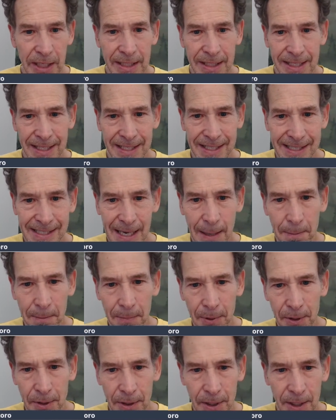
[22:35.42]
in
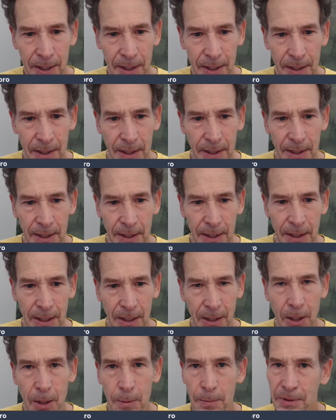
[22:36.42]
December.
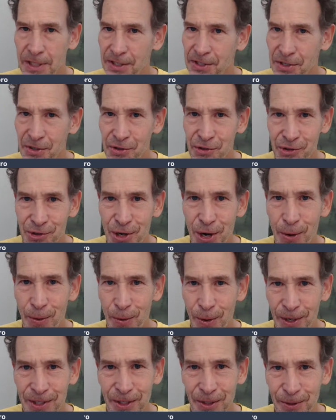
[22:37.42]
Hope it doesn't
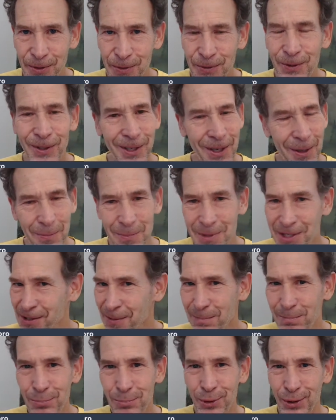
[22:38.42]
snow on you. There can be
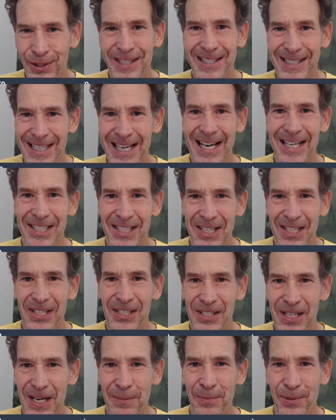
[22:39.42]
some brilliant days in
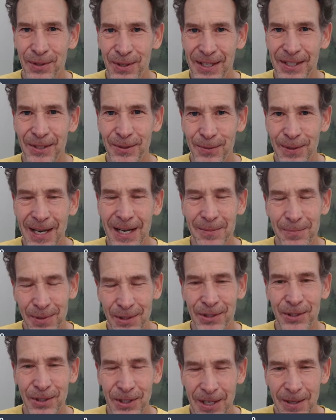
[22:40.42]
December at the Red,
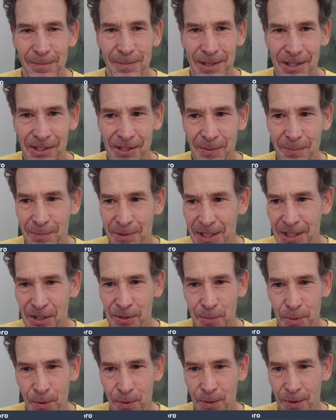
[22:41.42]
but there can be some
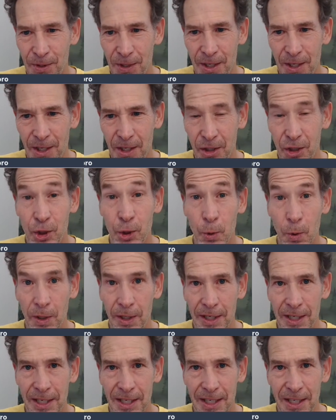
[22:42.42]
dismal,
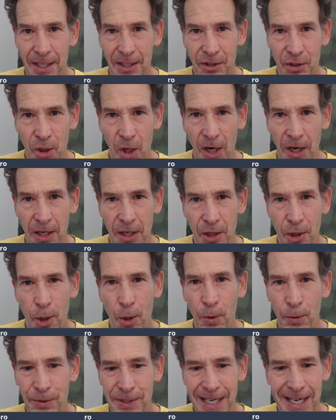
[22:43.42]
short, dark,
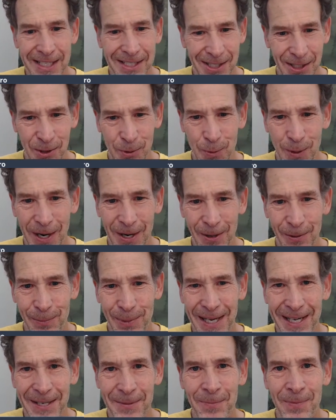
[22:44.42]
cold days as well.
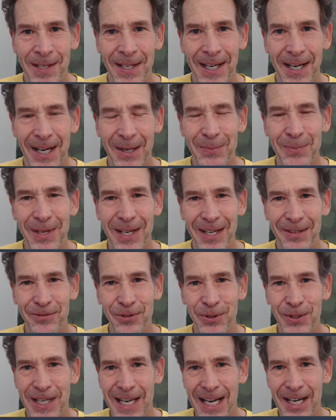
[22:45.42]
But
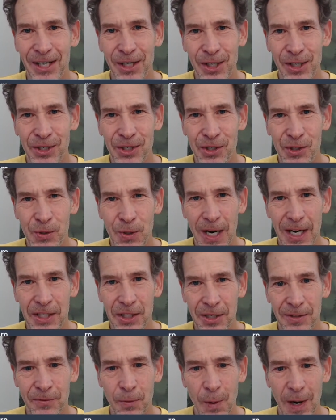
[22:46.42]
if you get a good
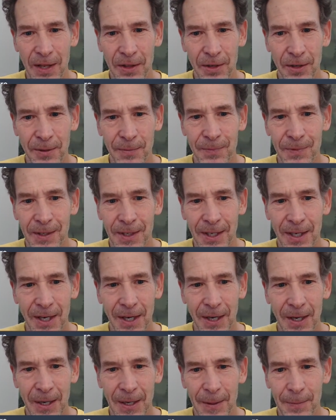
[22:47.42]
stretch of weather,
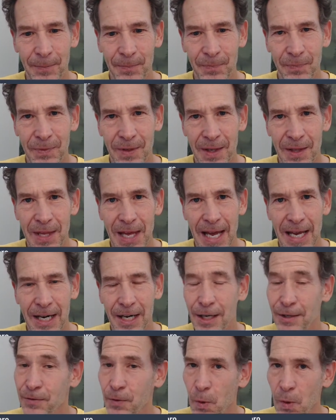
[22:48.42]

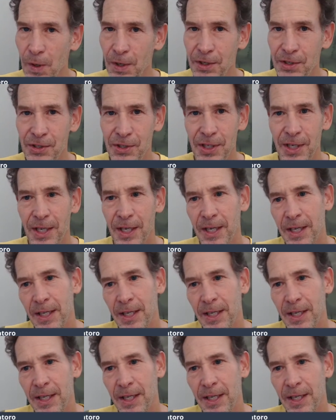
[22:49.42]
then of course